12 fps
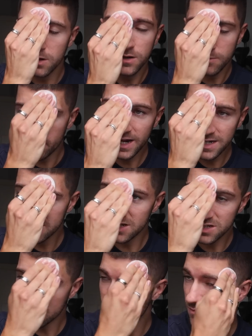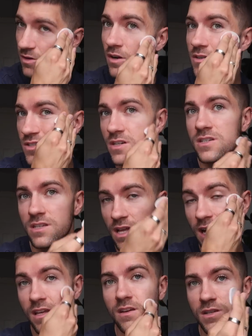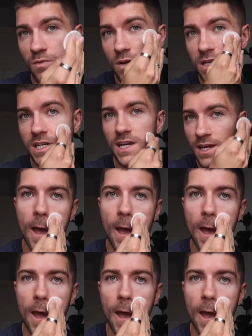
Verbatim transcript: cotton pads just because I'm conscious that I use one a day.